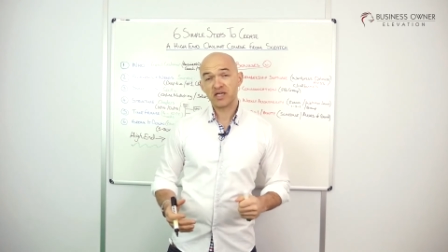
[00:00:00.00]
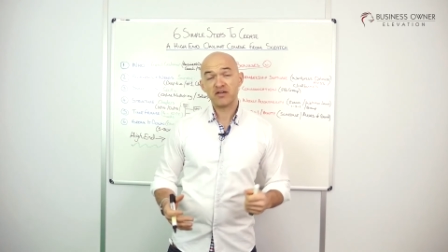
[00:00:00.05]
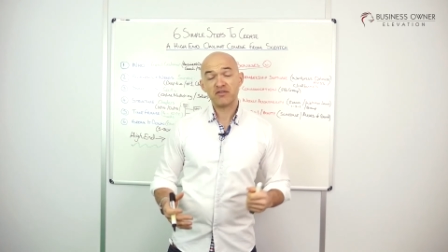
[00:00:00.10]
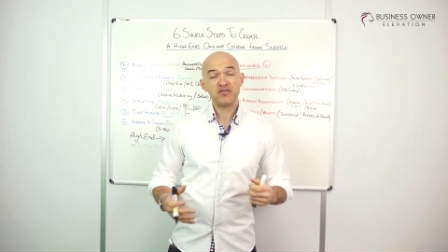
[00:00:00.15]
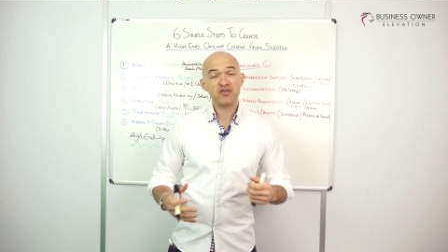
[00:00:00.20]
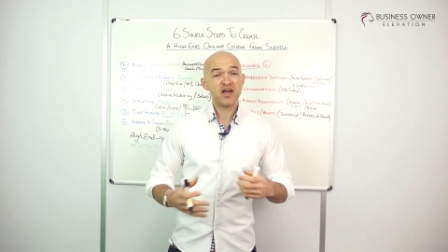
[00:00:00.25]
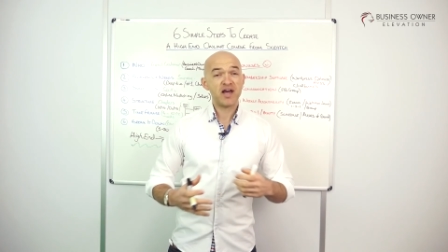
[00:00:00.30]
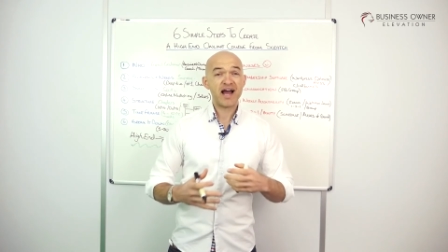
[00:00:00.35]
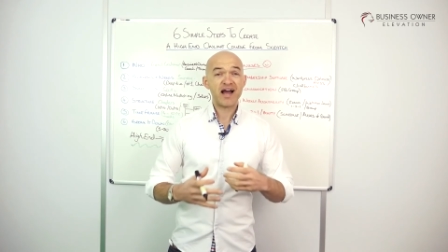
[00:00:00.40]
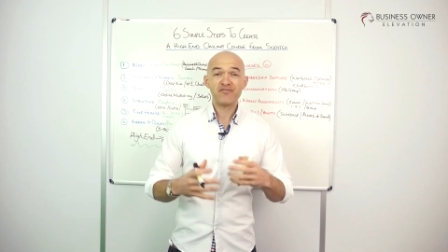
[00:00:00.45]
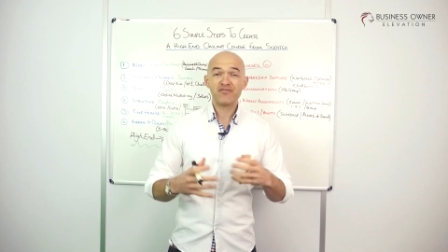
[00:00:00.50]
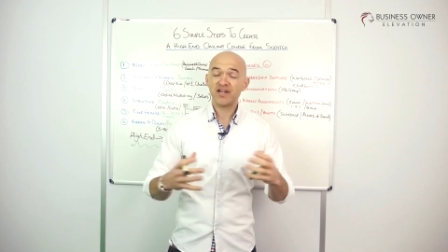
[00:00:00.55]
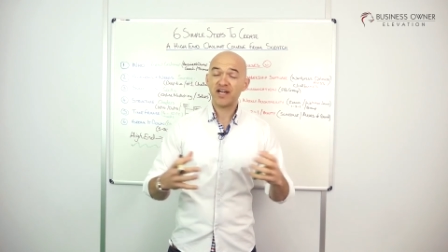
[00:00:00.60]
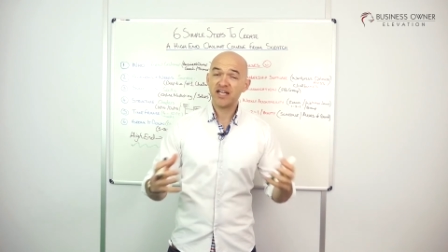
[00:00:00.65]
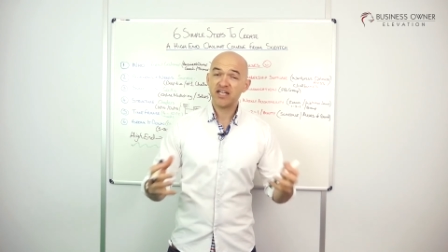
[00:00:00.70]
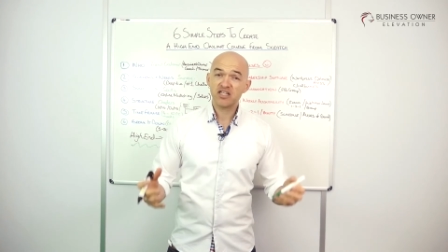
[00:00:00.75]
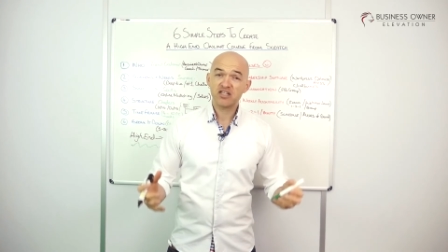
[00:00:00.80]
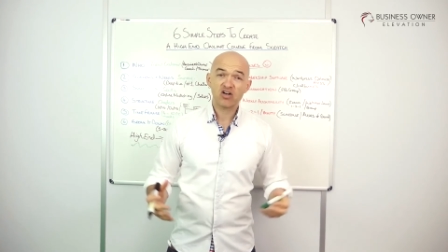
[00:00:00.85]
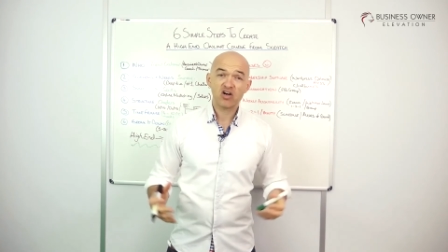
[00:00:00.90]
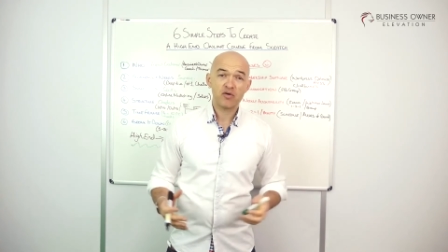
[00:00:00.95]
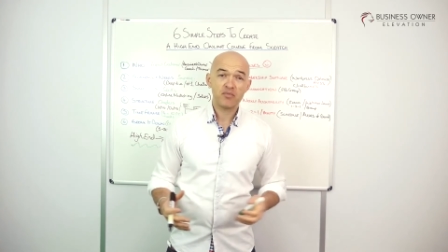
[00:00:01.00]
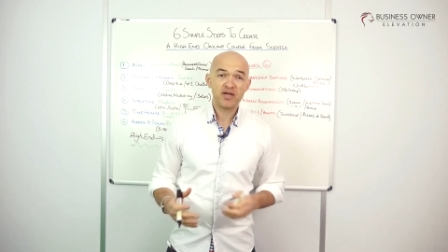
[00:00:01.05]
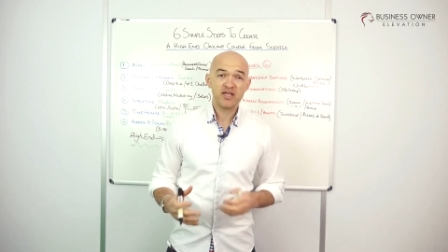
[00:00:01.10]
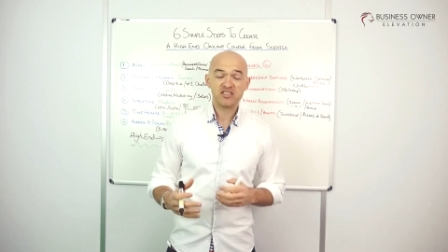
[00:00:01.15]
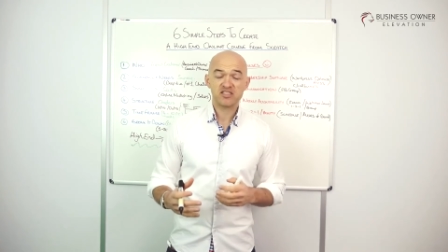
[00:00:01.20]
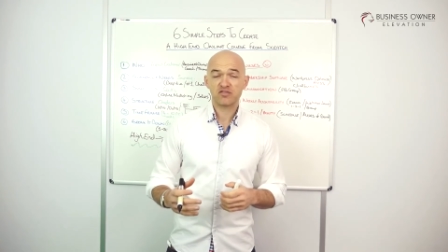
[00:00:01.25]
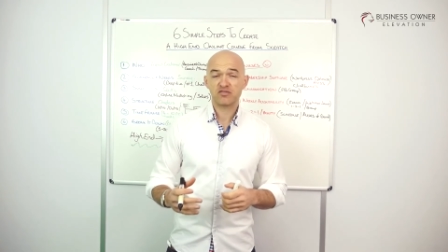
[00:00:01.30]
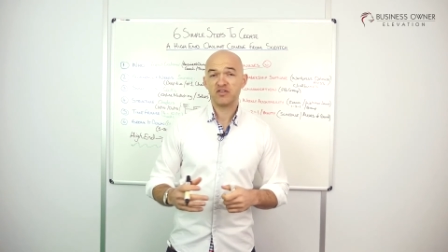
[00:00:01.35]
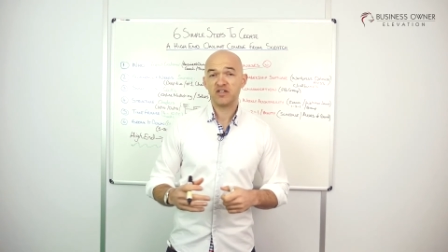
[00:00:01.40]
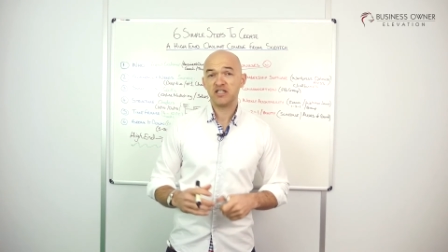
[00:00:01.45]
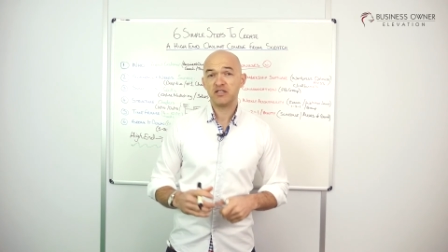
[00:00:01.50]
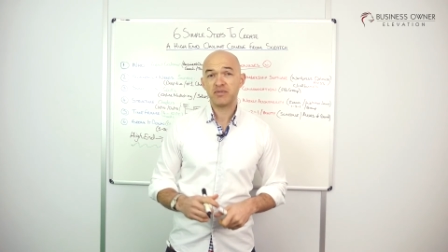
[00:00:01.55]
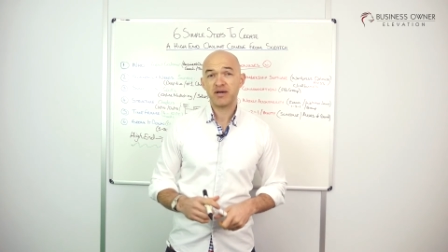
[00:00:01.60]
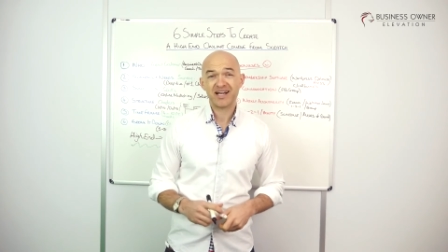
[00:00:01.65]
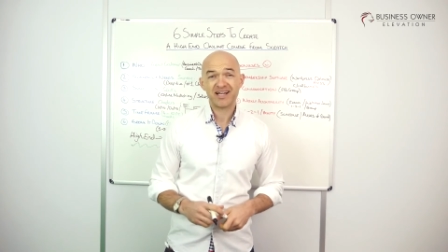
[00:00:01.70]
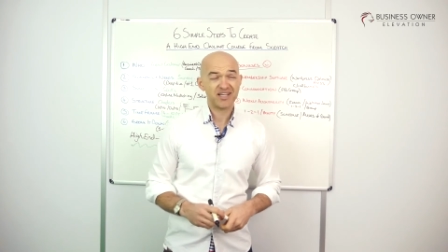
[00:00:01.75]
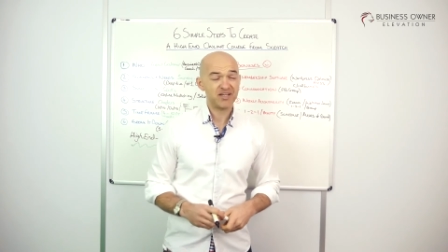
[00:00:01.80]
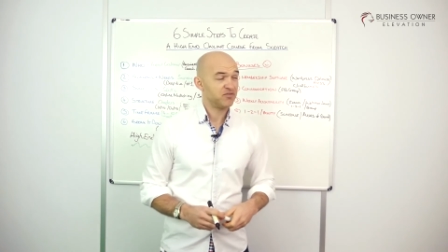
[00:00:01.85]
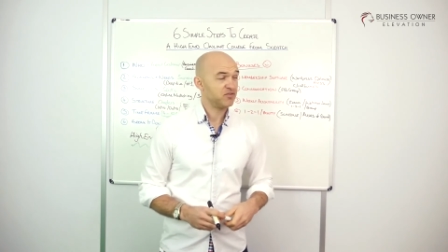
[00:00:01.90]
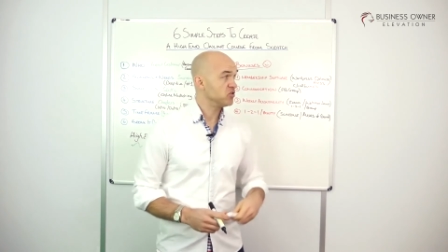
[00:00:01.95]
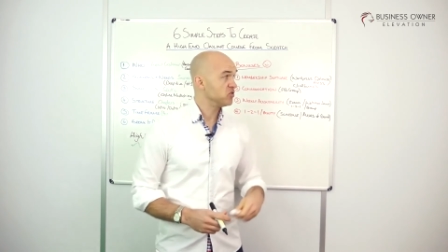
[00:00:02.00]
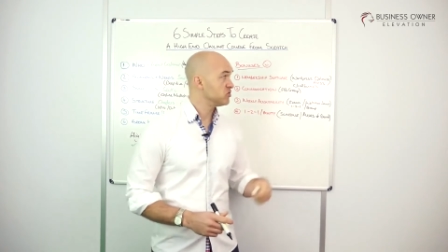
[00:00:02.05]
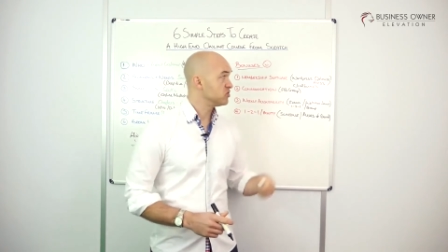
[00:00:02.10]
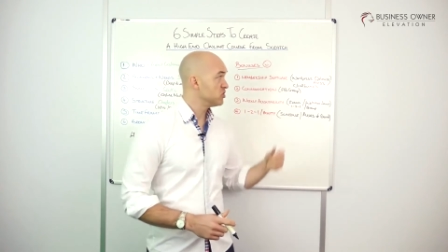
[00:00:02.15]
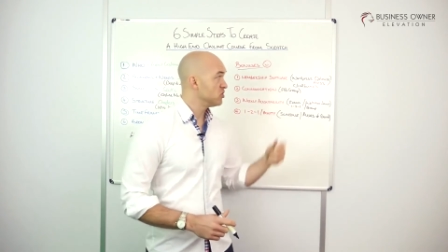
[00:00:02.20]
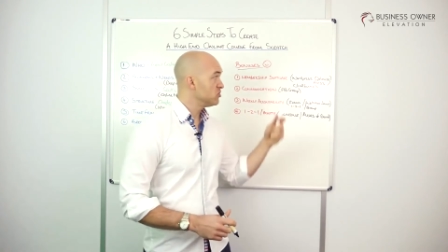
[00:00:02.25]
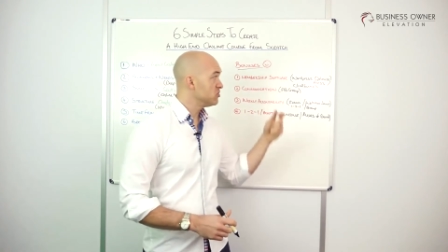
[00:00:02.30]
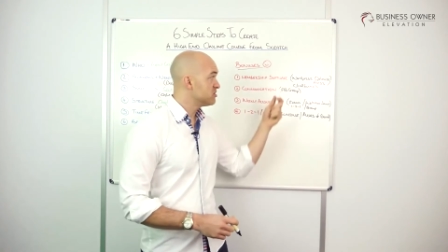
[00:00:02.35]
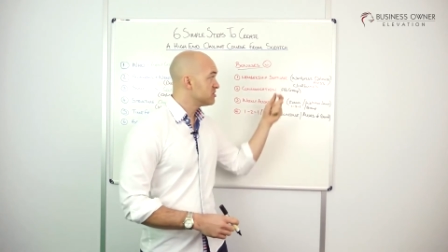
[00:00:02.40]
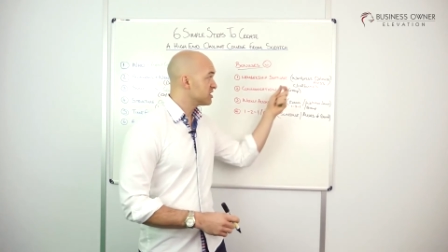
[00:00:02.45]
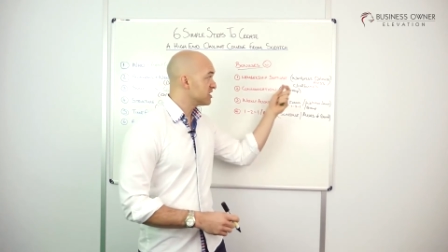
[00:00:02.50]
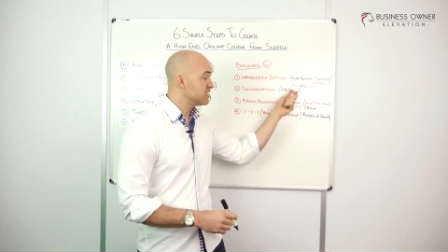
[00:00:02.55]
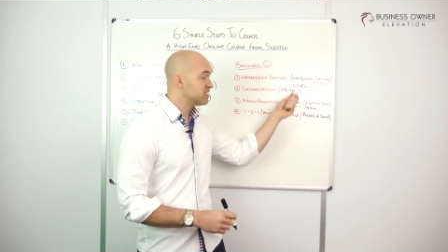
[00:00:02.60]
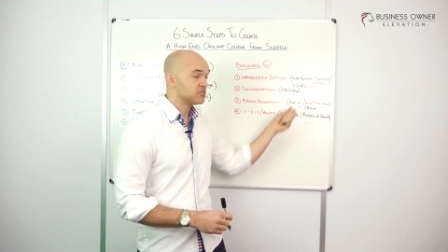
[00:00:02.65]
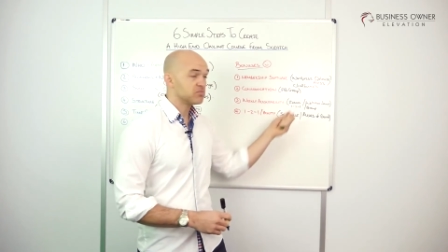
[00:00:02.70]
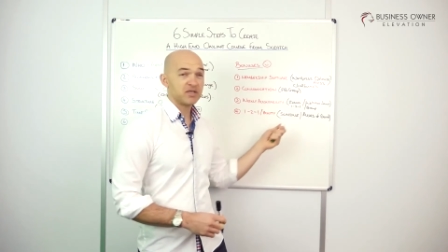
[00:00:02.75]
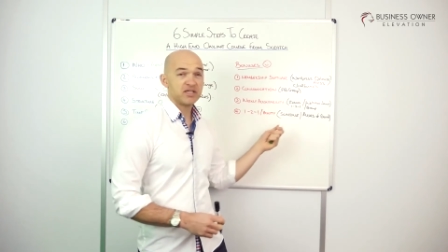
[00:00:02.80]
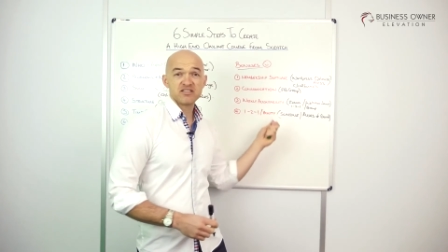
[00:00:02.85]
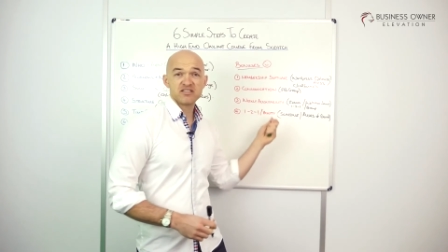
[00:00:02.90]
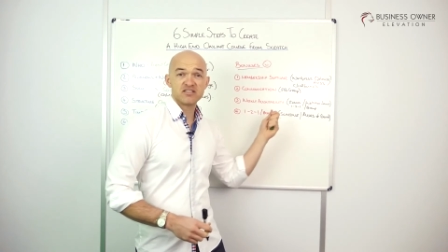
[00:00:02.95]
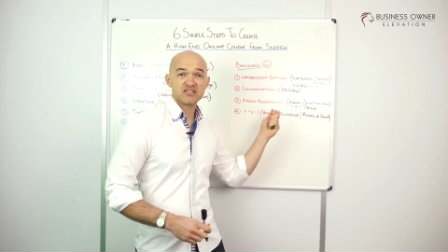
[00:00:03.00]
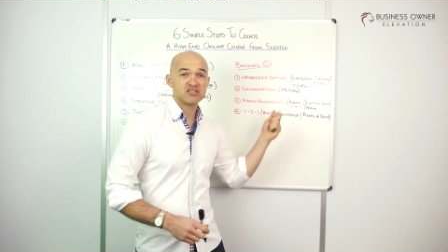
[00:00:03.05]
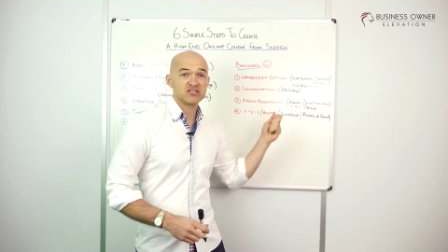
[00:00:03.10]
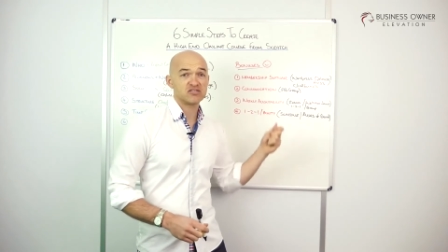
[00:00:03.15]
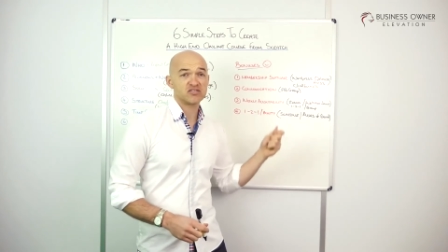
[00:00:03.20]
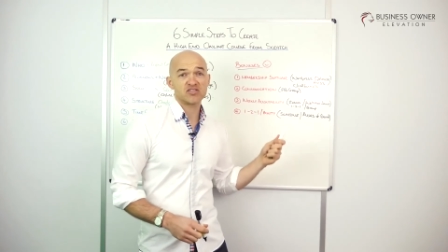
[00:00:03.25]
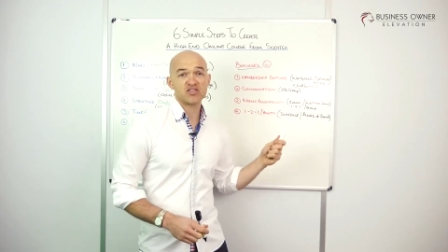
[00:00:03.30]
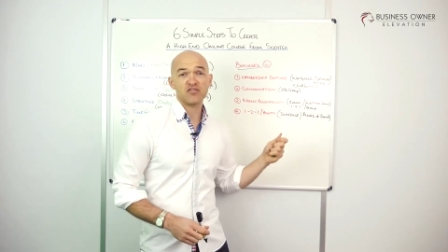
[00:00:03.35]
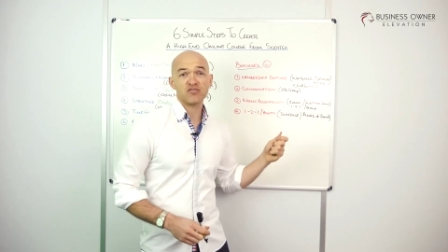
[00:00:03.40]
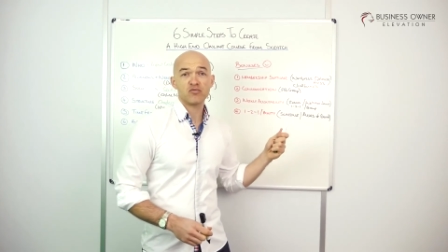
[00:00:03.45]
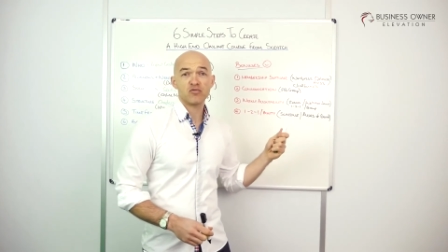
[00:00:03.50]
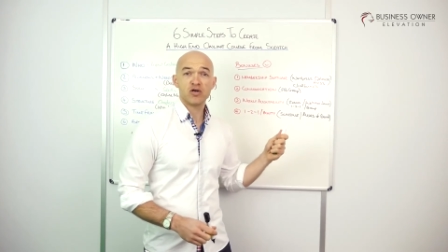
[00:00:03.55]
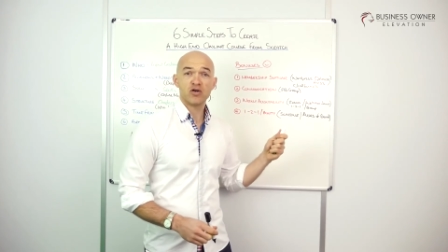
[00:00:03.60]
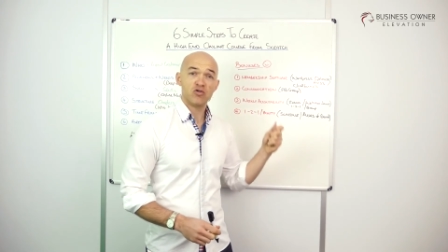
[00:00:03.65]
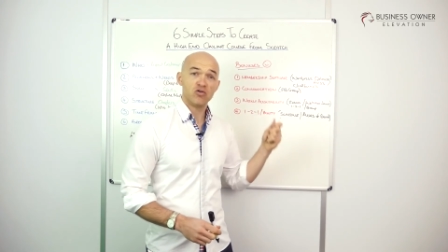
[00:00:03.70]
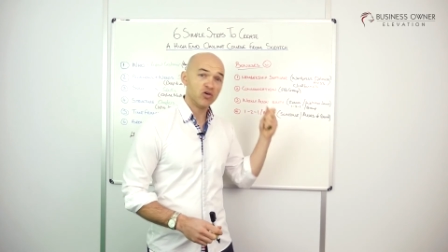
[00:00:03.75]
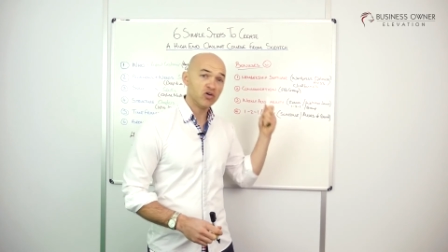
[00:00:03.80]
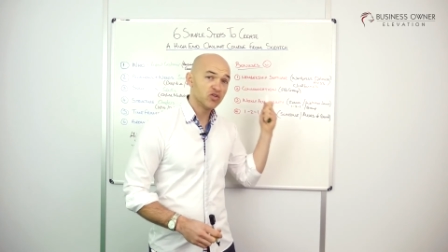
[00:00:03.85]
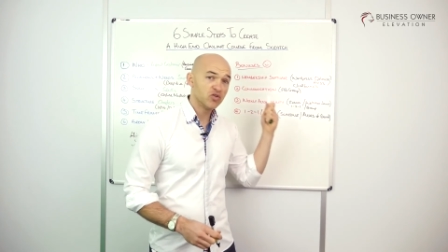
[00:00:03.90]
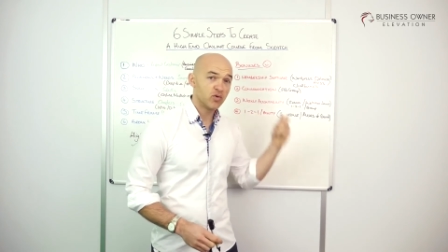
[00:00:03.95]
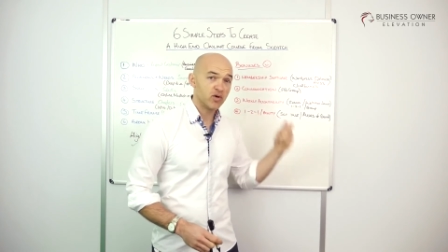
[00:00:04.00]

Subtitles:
If you have any comments, feedback, if you use these pieces of software or other